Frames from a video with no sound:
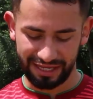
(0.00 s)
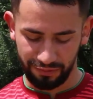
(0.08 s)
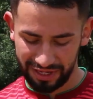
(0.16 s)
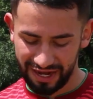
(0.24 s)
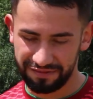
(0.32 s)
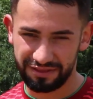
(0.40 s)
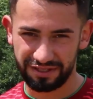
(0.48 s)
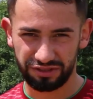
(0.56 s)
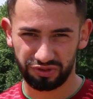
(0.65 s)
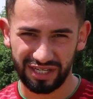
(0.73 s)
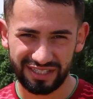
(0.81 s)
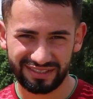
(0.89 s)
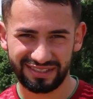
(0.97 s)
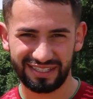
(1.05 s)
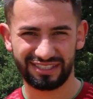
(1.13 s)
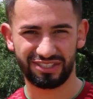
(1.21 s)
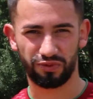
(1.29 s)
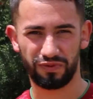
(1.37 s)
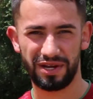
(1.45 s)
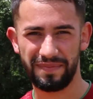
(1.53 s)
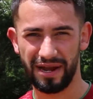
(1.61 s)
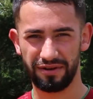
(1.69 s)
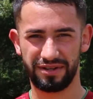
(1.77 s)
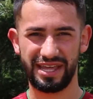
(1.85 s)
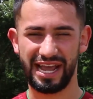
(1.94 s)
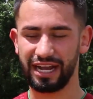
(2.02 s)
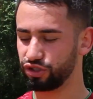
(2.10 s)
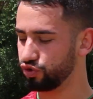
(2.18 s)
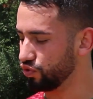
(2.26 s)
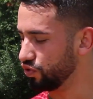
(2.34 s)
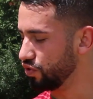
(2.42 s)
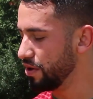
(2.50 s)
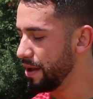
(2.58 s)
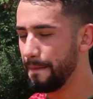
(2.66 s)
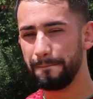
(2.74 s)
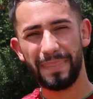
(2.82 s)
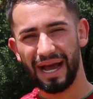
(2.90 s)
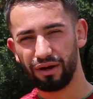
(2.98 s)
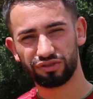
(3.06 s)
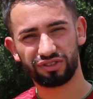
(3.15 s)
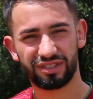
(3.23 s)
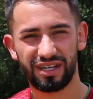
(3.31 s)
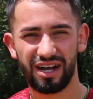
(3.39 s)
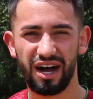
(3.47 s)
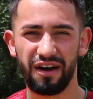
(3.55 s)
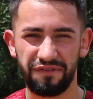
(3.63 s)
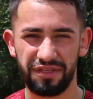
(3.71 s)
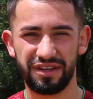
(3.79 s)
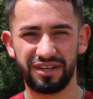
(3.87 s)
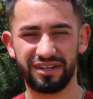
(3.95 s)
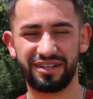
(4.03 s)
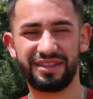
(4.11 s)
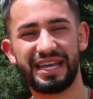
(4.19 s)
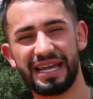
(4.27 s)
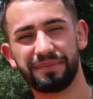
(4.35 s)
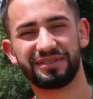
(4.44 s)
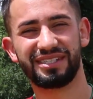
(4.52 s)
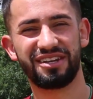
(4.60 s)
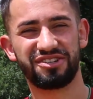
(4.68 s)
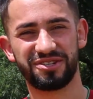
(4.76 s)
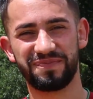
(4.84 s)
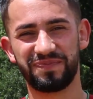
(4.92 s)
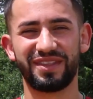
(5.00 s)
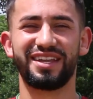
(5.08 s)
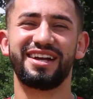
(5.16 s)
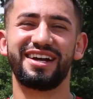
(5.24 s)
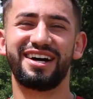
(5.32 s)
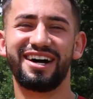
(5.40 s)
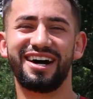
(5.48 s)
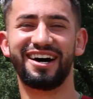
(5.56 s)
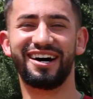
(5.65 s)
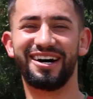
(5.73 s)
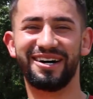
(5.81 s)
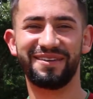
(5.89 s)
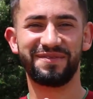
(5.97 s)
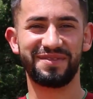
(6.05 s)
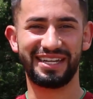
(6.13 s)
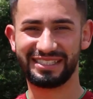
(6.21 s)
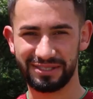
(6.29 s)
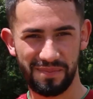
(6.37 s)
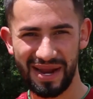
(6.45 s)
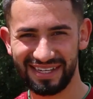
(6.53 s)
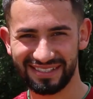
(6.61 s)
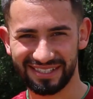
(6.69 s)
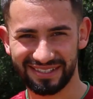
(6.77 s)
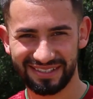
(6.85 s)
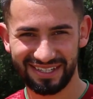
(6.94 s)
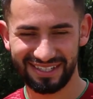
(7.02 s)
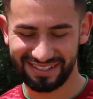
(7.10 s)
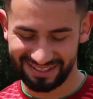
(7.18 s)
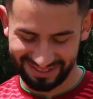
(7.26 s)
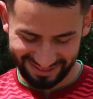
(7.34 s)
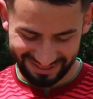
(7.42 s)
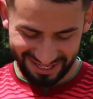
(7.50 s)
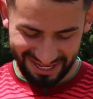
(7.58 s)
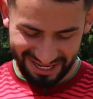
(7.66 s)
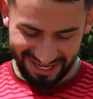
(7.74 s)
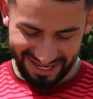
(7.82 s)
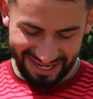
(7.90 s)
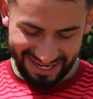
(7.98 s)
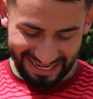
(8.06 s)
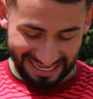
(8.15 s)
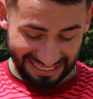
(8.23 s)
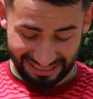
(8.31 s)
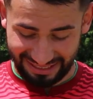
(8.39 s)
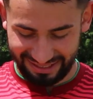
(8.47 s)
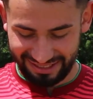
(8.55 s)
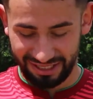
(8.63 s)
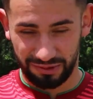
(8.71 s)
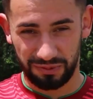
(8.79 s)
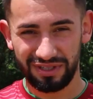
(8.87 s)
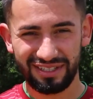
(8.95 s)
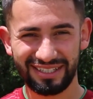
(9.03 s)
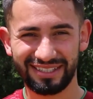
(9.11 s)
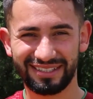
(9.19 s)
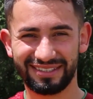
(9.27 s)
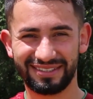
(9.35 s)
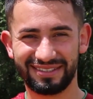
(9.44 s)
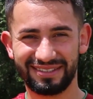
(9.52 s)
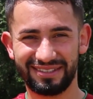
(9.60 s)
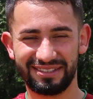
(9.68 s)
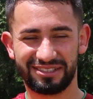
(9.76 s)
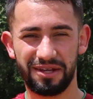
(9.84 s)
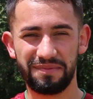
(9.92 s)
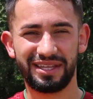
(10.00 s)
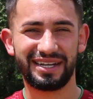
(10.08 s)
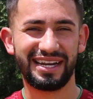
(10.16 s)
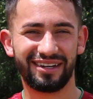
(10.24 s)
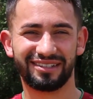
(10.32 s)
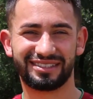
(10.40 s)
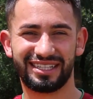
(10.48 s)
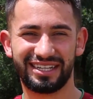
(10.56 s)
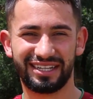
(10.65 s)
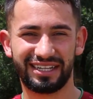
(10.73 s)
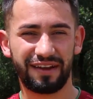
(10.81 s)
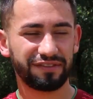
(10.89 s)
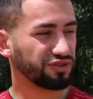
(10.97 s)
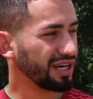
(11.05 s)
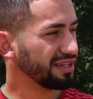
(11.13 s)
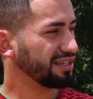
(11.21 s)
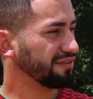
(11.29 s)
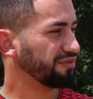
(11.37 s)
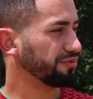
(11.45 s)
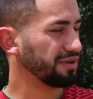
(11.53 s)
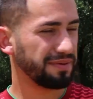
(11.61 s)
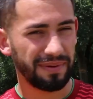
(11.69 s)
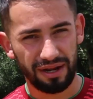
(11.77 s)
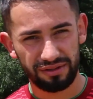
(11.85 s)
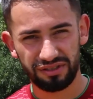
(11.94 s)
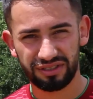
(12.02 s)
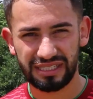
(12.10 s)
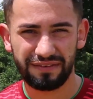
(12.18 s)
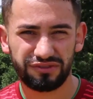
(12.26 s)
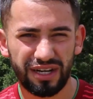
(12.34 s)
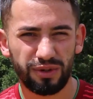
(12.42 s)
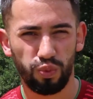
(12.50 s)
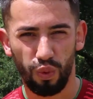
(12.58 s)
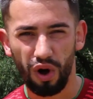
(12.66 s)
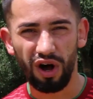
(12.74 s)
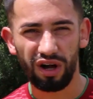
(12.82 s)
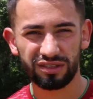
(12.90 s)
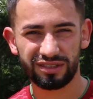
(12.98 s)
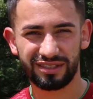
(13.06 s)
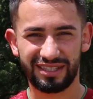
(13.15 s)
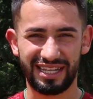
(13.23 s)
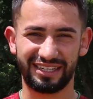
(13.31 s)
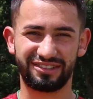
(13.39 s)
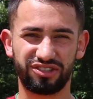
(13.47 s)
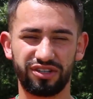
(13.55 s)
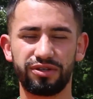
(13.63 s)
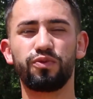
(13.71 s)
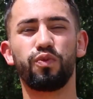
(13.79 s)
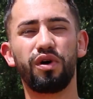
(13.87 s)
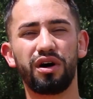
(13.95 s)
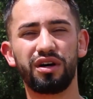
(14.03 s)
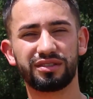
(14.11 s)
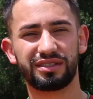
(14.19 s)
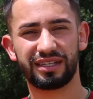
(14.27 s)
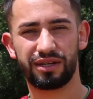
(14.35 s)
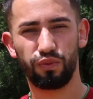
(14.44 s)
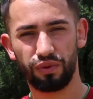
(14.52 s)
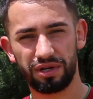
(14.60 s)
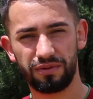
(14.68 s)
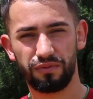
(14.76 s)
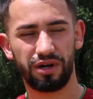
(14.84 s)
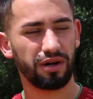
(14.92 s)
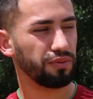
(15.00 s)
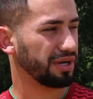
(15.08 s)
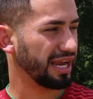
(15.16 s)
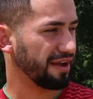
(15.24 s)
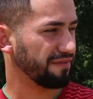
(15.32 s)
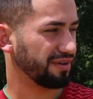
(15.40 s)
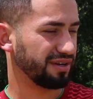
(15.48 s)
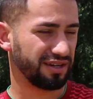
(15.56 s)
that we have to address is the rebound, the actual bounce off the M Station. It's amazing. It's really something else. Like, I've tried different rebounders. I've tried walls, like certain walls, like a wooden wall would have